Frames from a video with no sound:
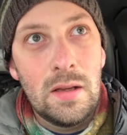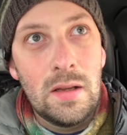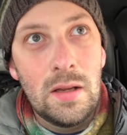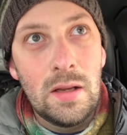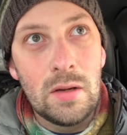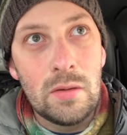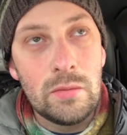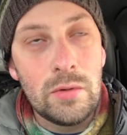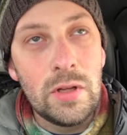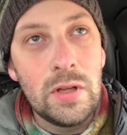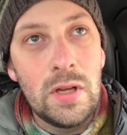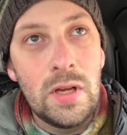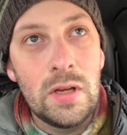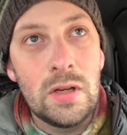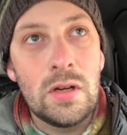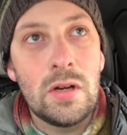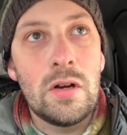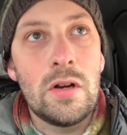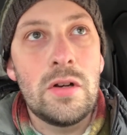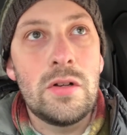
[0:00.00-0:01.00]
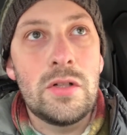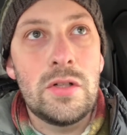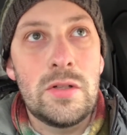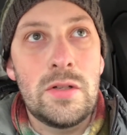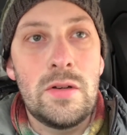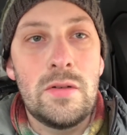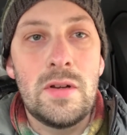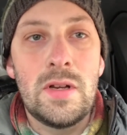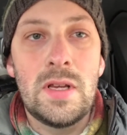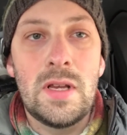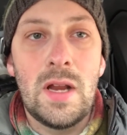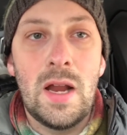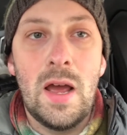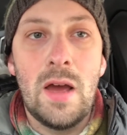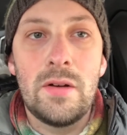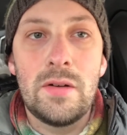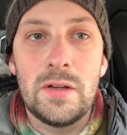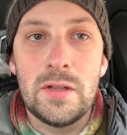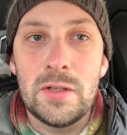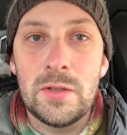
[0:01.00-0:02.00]
it really encourages you to get
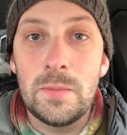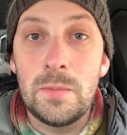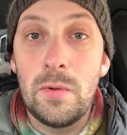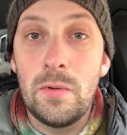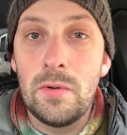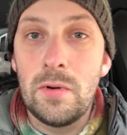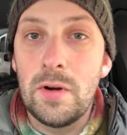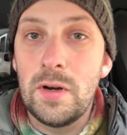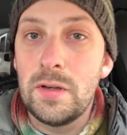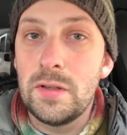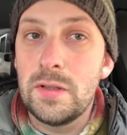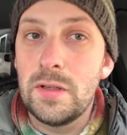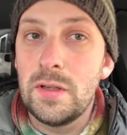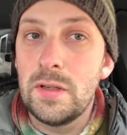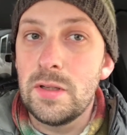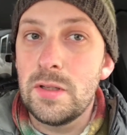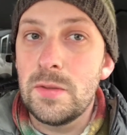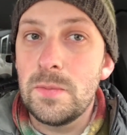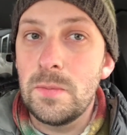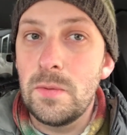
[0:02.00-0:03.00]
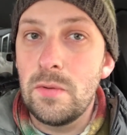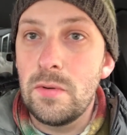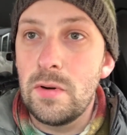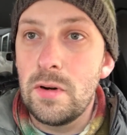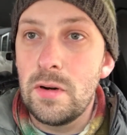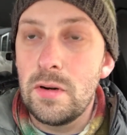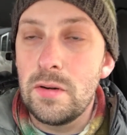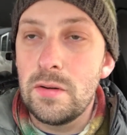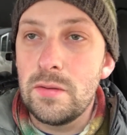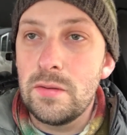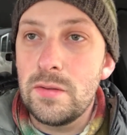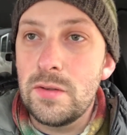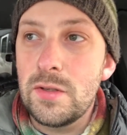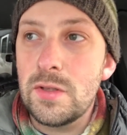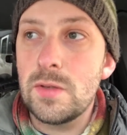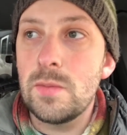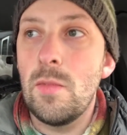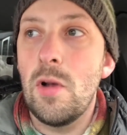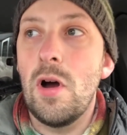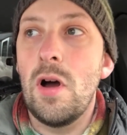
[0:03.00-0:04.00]
out and to explore
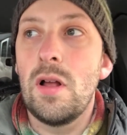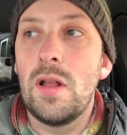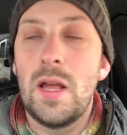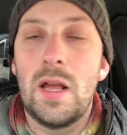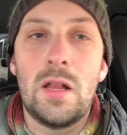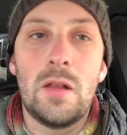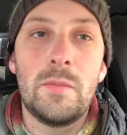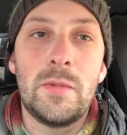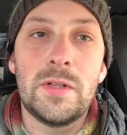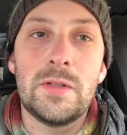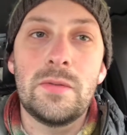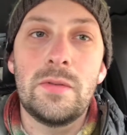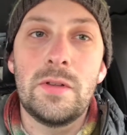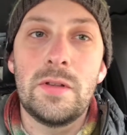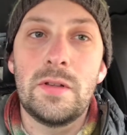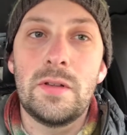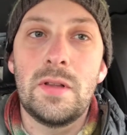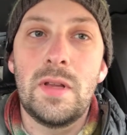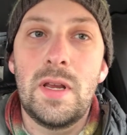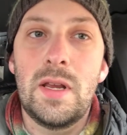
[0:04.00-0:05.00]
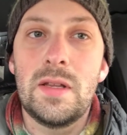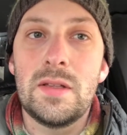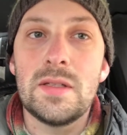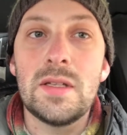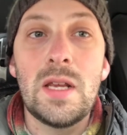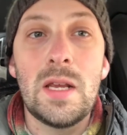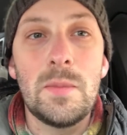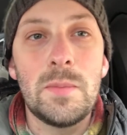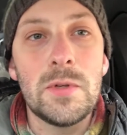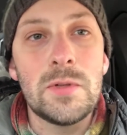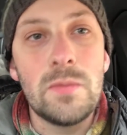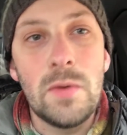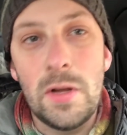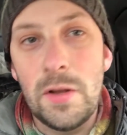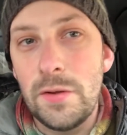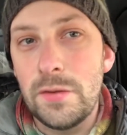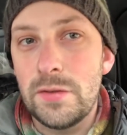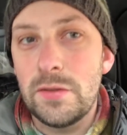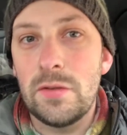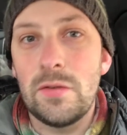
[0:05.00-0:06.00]
small elements within the landscape, as
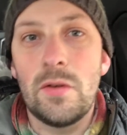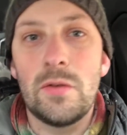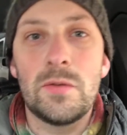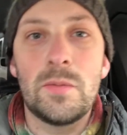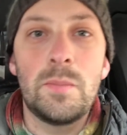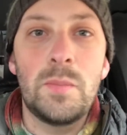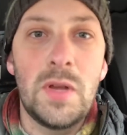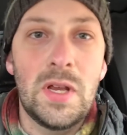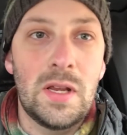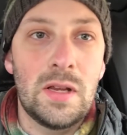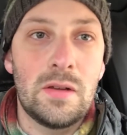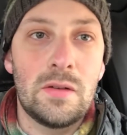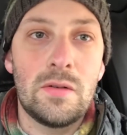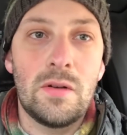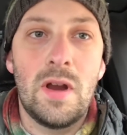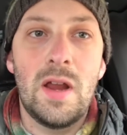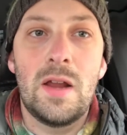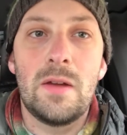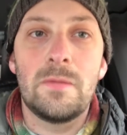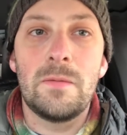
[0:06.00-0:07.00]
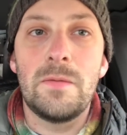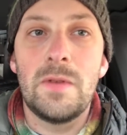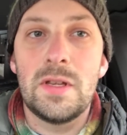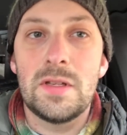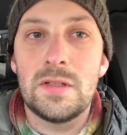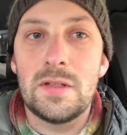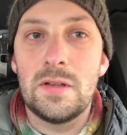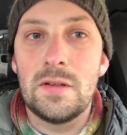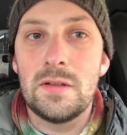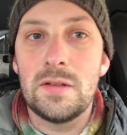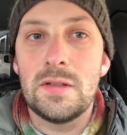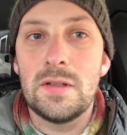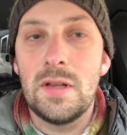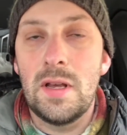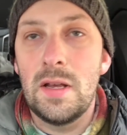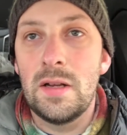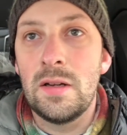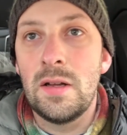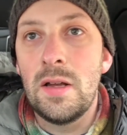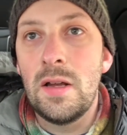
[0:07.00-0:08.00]
well as those big grand vistas
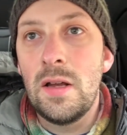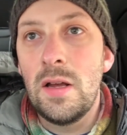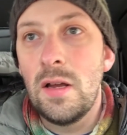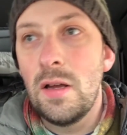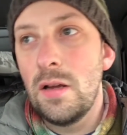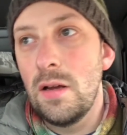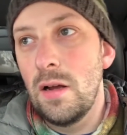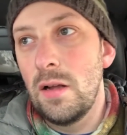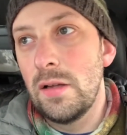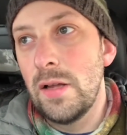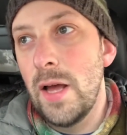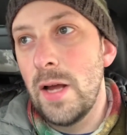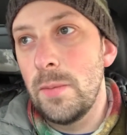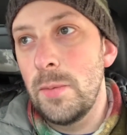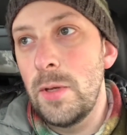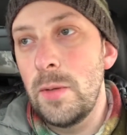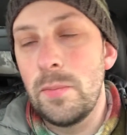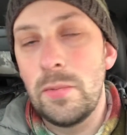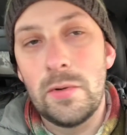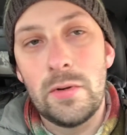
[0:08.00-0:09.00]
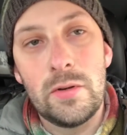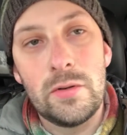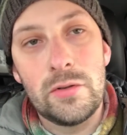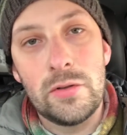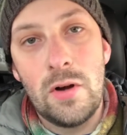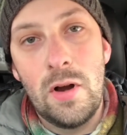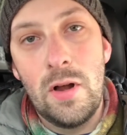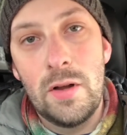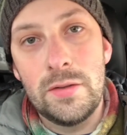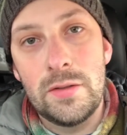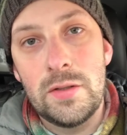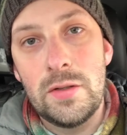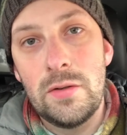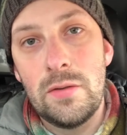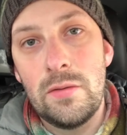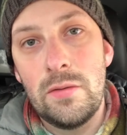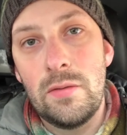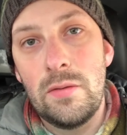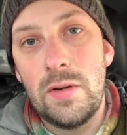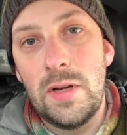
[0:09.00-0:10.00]
that a lot of people are drawn
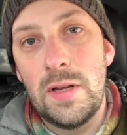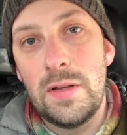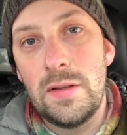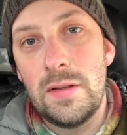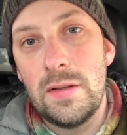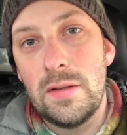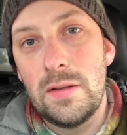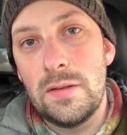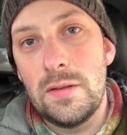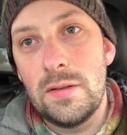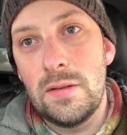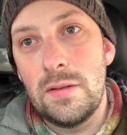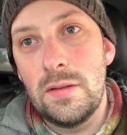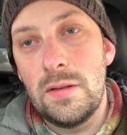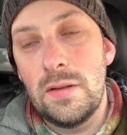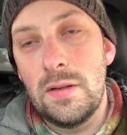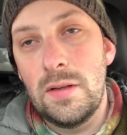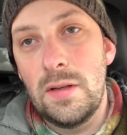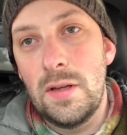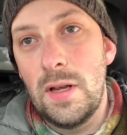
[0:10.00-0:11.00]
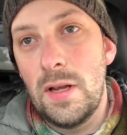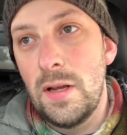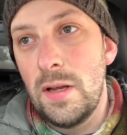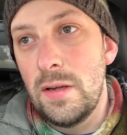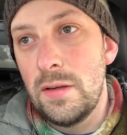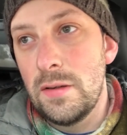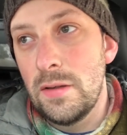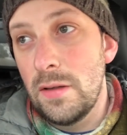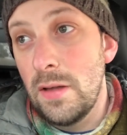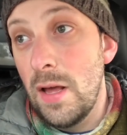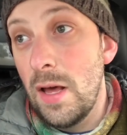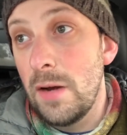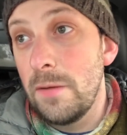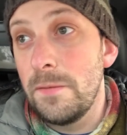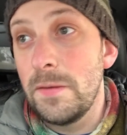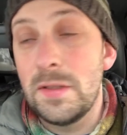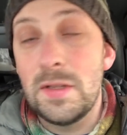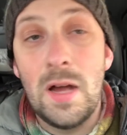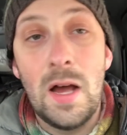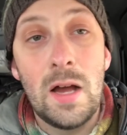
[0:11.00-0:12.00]
to and a lot of
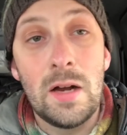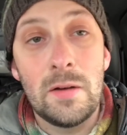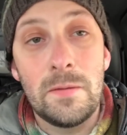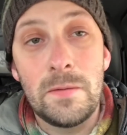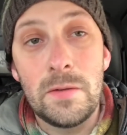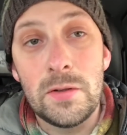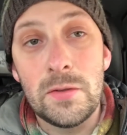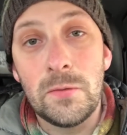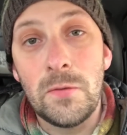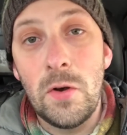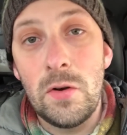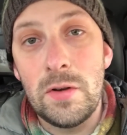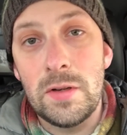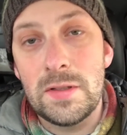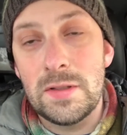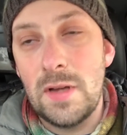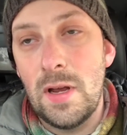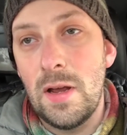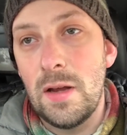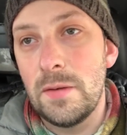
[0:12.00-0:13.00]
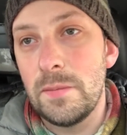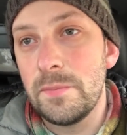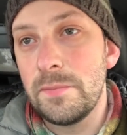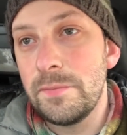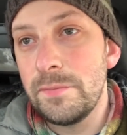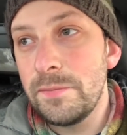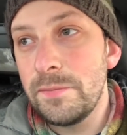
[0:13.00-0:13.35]
photographers focus on.